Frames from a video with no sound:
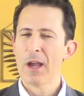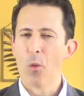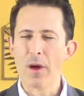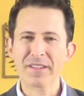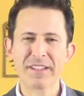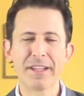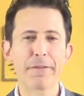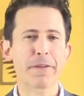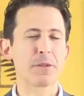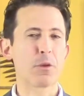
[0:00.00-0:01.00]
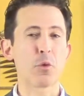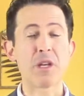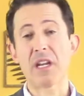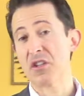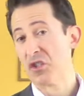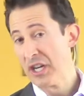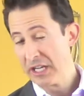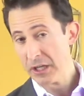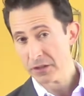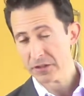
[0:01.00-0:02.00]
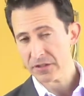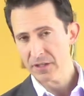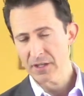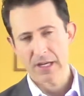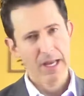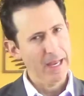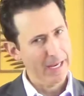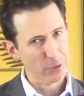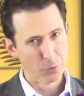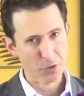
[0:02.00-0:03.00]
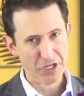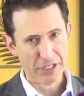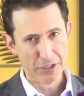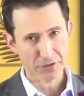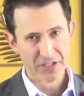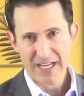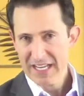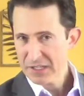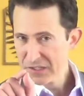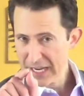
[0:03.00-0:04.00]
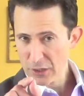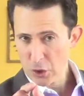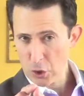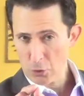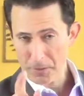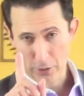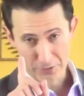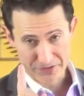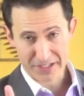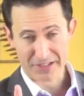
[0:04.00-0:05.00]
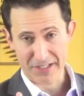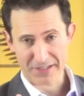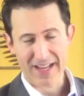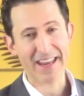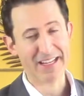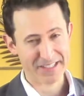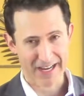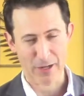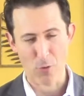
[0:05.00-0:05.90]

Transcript: What is the difference between genius and true genius? Stay tuned because this is an exciting